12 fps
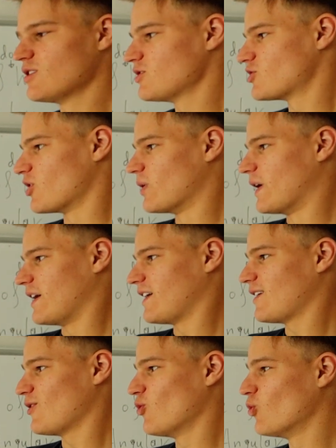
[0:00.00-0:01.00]
So
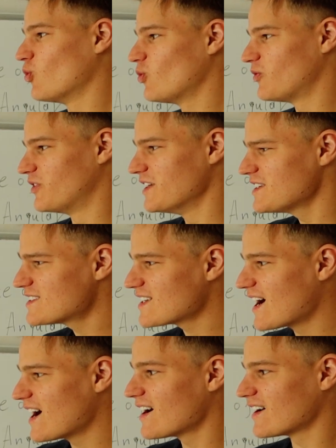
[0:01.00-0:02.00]
this
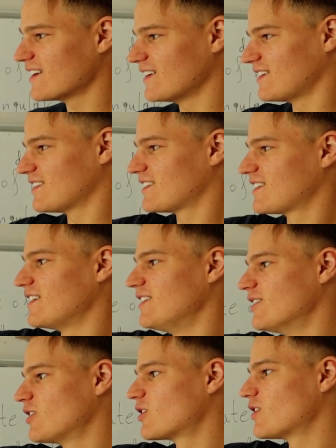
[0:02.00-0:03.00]
I
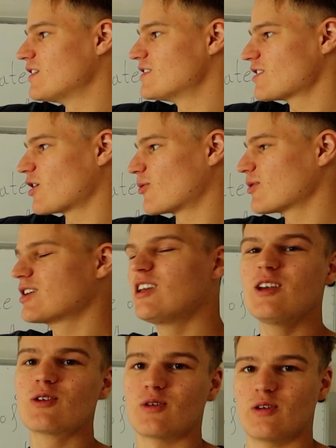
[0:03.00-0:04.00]
here is our
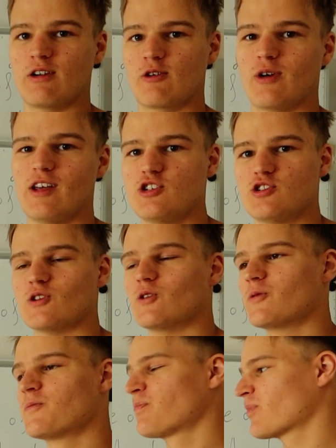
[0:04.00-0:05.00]
gear ratio.
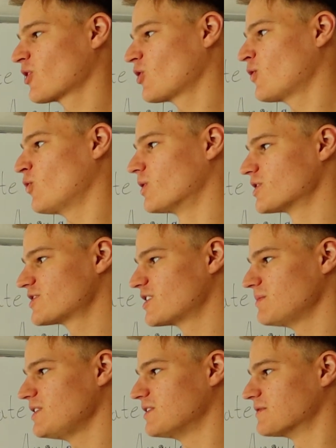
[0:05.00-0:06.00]
What does
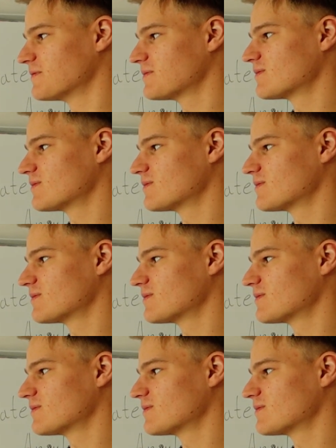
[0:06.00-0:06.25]
that mean?